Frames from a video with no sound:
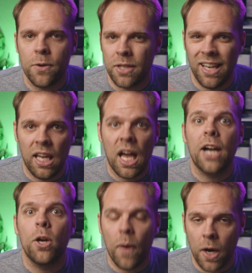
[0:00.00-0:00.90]
There's a
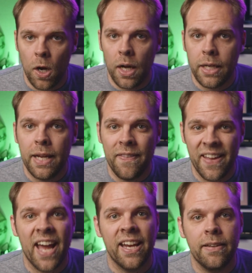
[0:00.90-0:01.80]
lot going on in
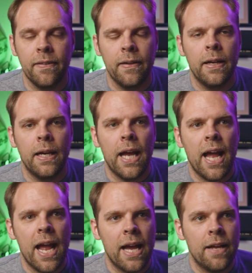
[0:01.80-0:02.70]
the edit,
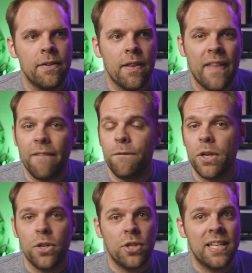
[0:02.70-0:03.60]
and that
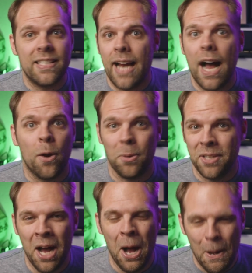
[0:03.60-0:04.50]
footage is not
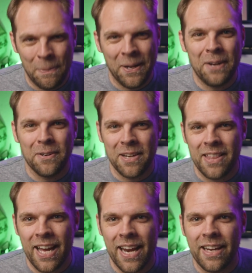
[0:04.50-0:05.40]
holding up underneath
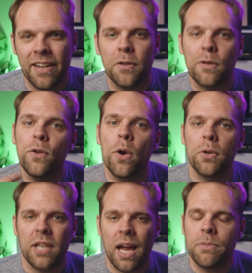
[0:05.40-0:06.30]
that edit. And there's a few other
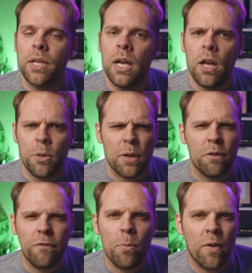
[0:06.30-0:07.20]
times throughout the
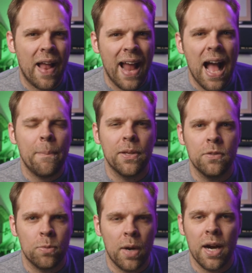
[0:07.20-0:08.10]
film where that
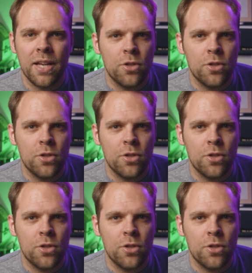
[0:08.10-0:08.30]
happens, where it